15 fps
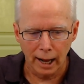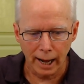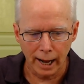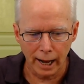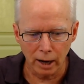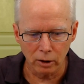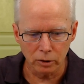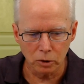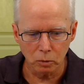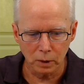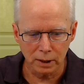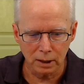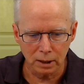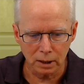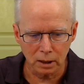how do
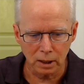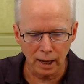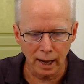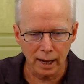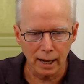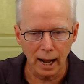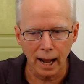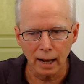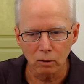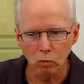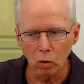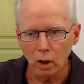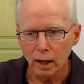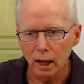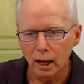we
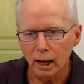and